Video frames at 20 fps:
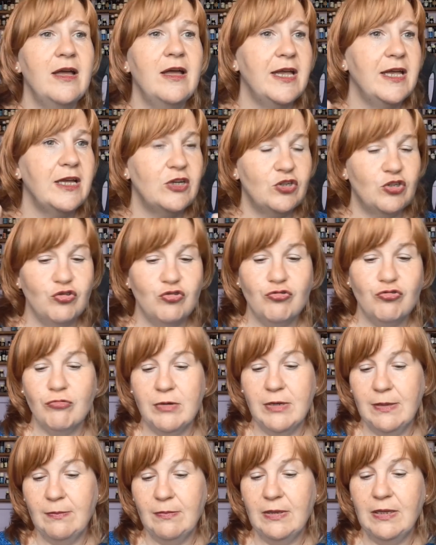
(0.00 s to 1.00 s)

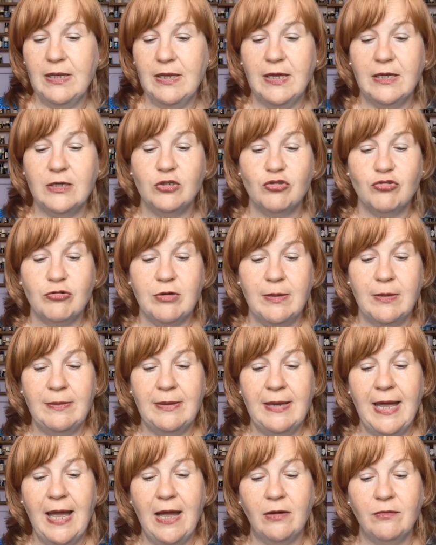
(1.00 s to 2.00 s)
extremely,
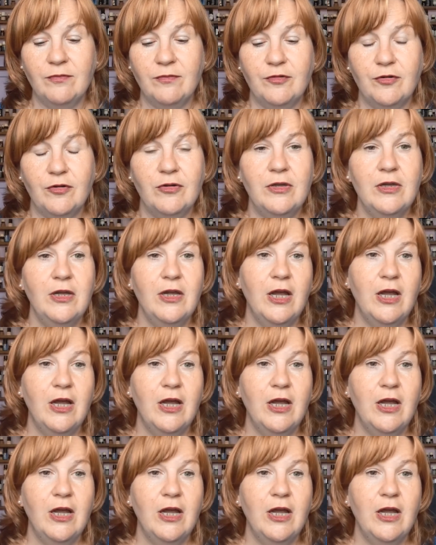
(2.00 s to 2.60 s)
extremely helpful.